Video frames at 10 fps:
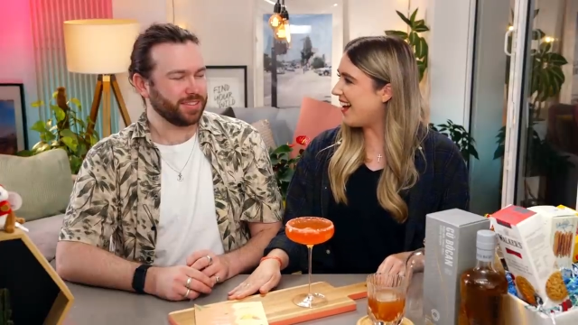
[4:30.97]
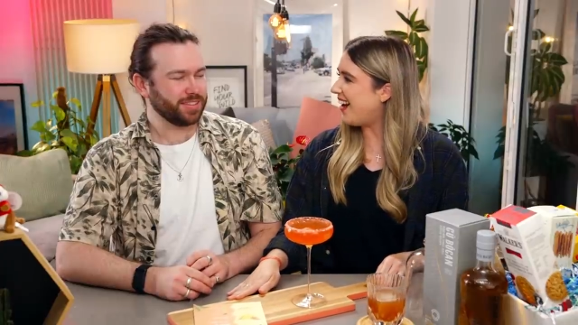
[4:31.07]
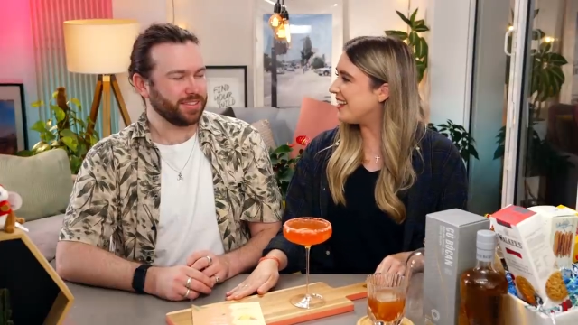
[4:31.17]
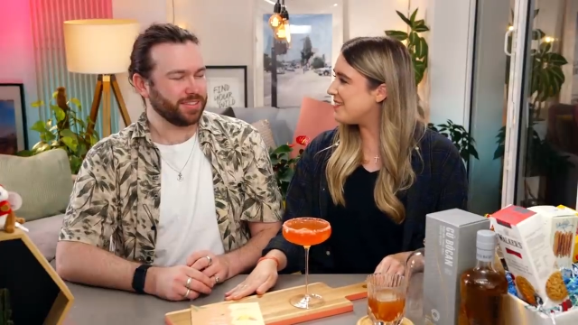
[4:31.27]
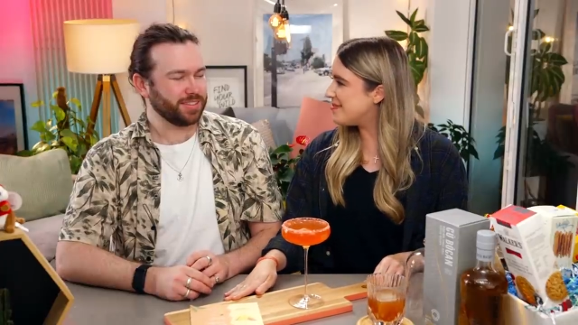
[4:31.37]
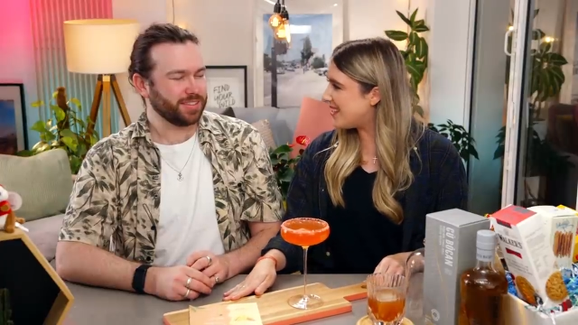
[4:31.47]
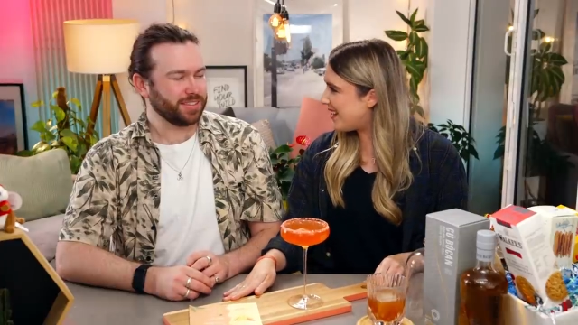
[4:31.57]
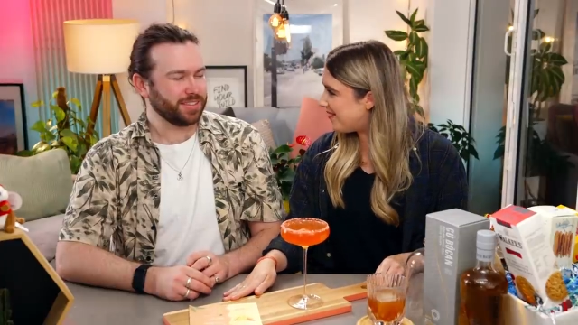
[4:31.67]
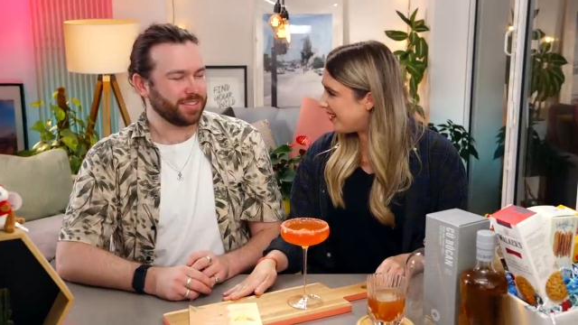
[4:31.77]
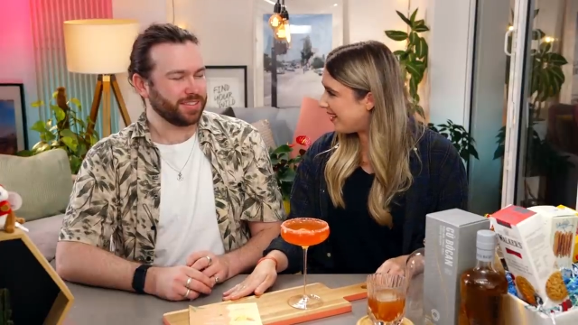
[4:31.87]
Speaker 1: I am
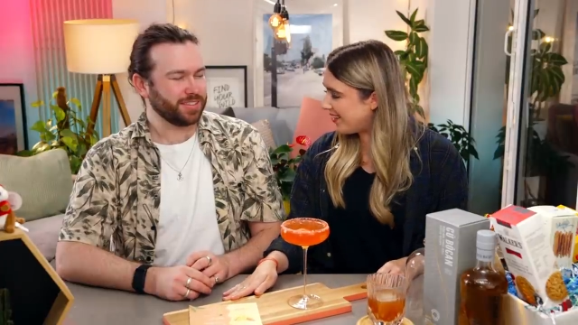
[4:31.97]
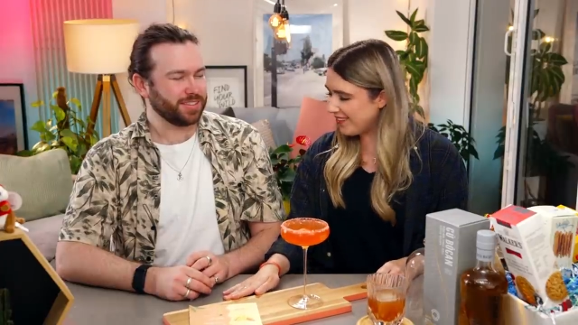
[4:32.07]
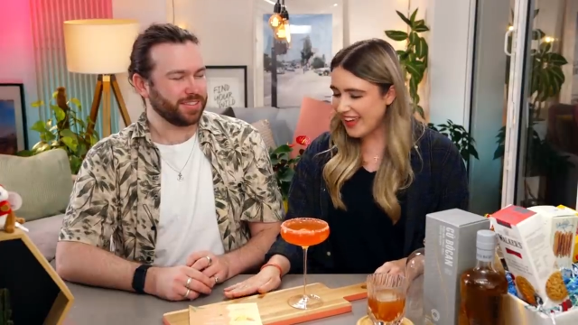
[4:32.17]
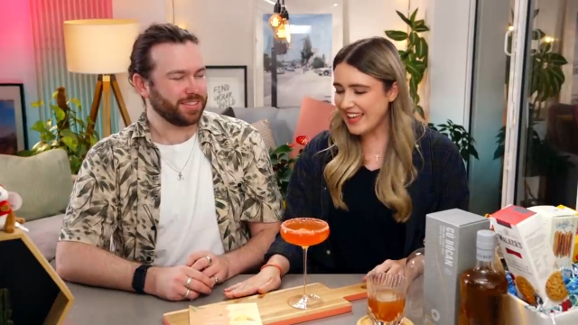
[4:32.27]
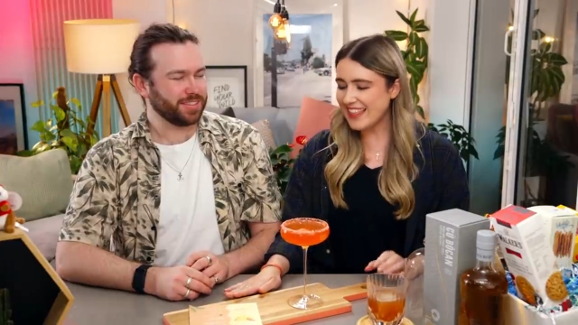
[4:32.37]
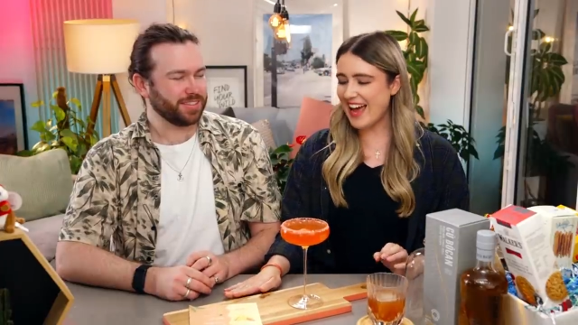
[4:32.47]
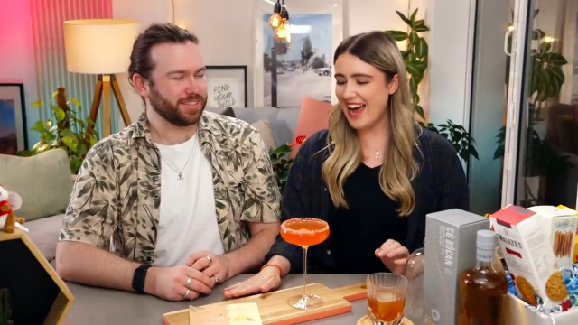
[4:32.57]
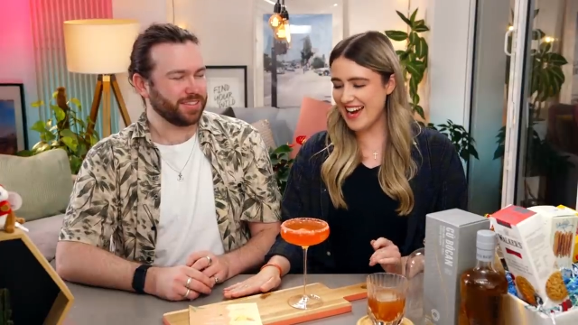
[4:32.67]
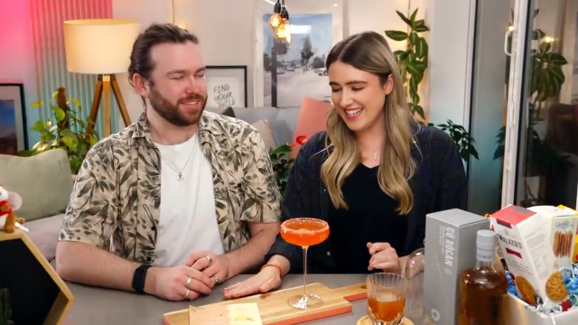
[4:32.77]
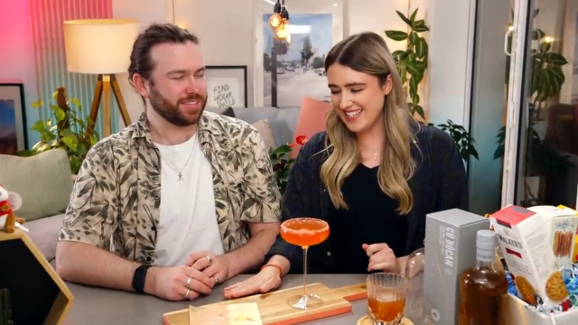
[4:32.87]
serving you the
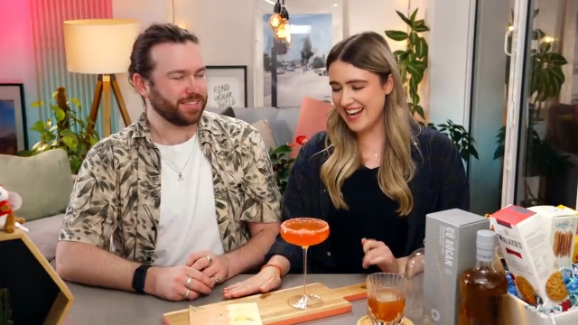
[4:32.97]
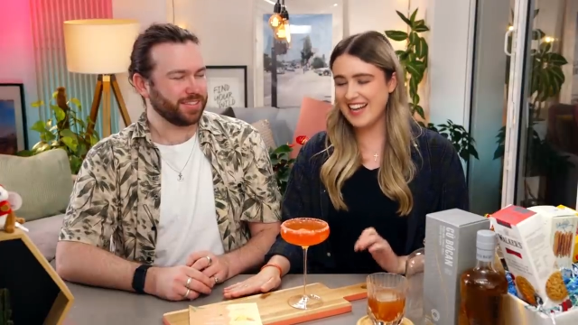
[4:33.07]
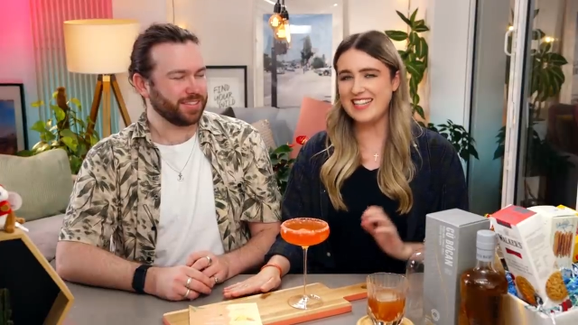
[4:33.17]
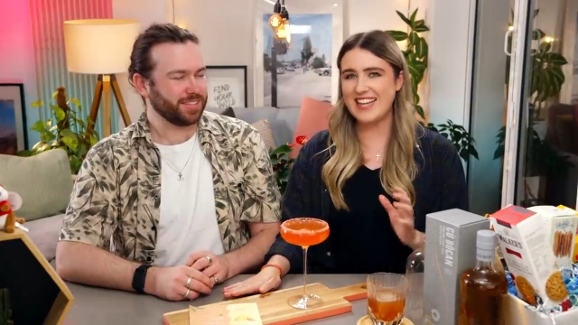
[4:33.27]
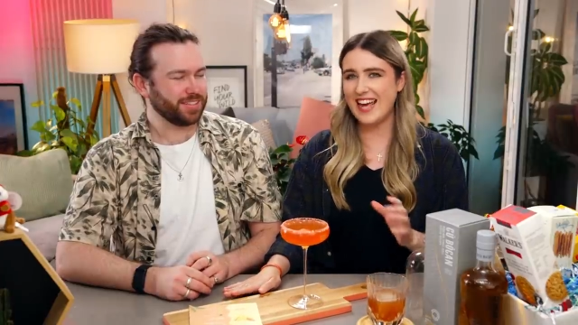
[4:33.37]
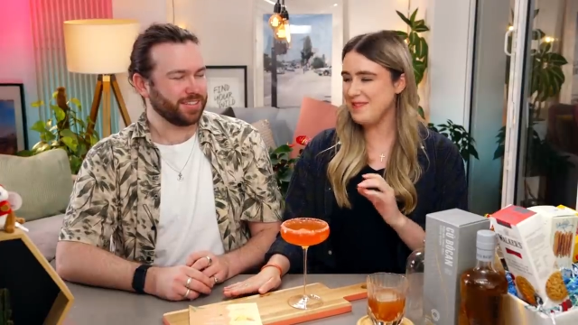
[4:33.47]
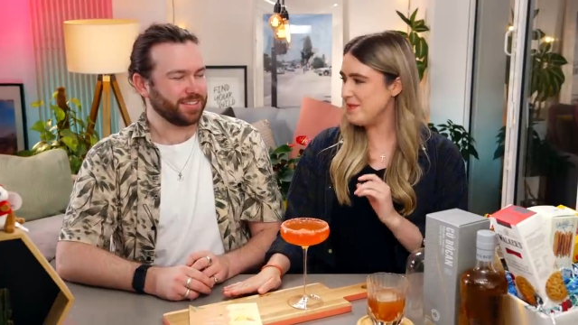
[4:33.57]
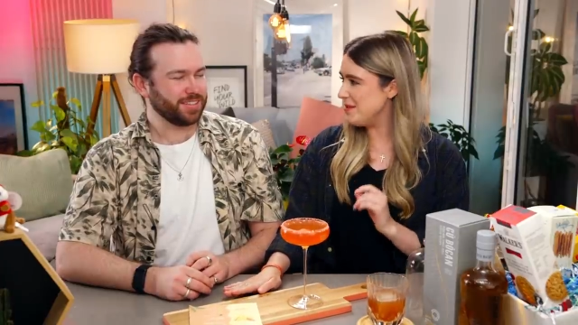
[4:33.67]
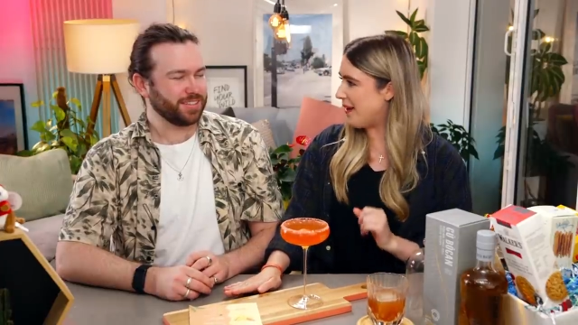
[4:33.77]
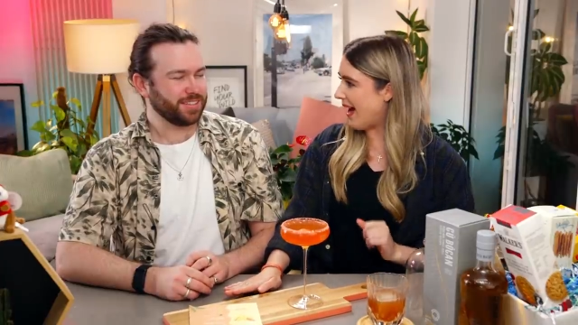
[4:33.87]
hashtag Take
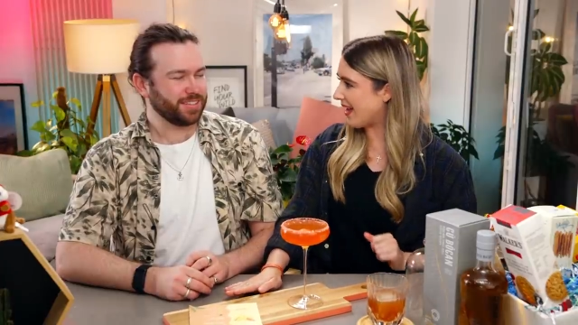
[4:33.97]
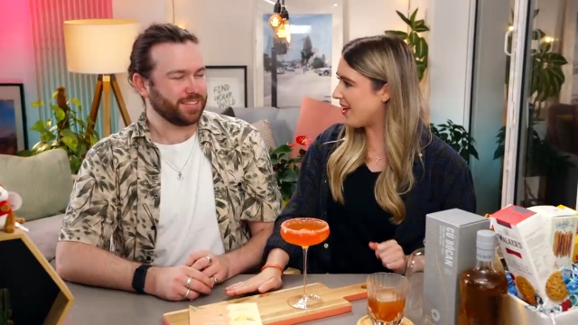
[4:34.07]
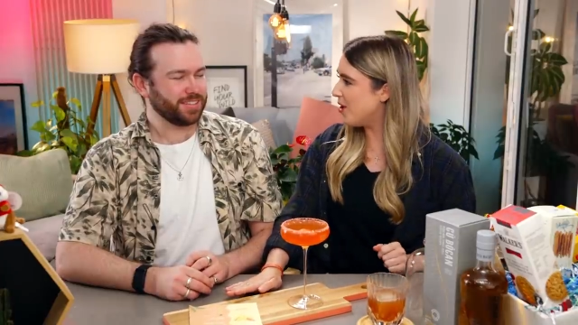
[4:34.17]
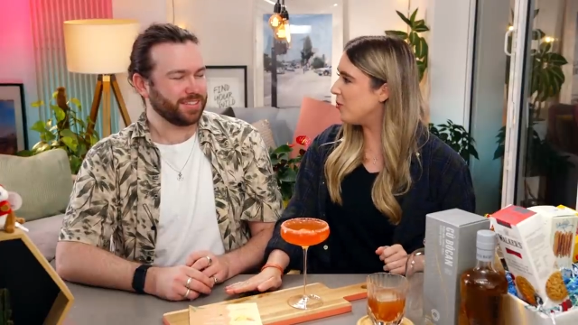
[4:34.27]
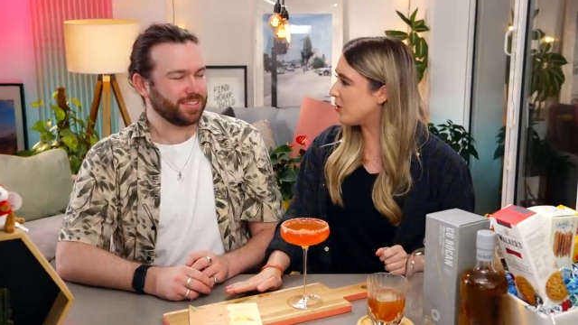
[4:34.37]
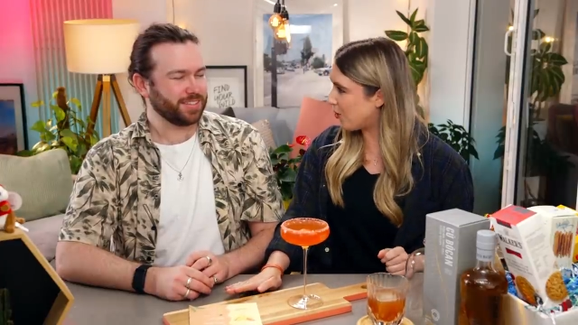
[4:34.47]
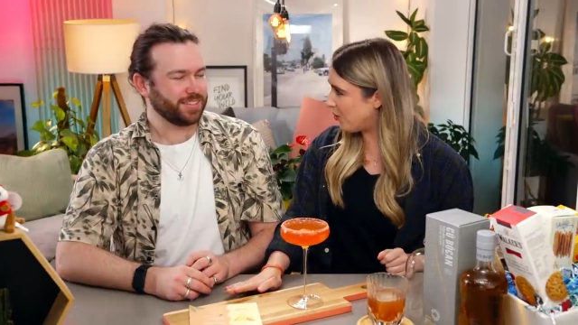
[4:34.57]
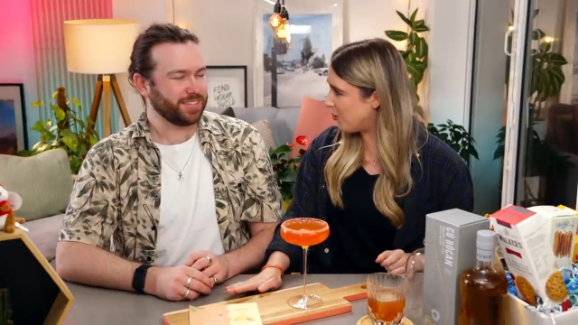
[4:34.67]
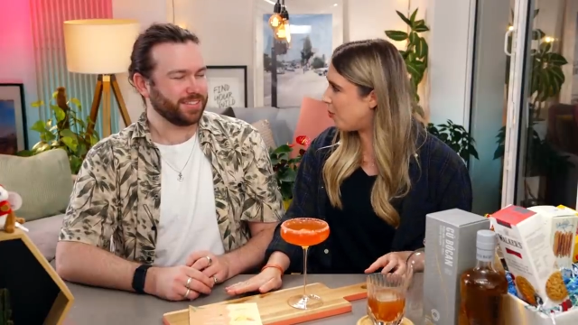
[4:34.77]
Me Back with Cù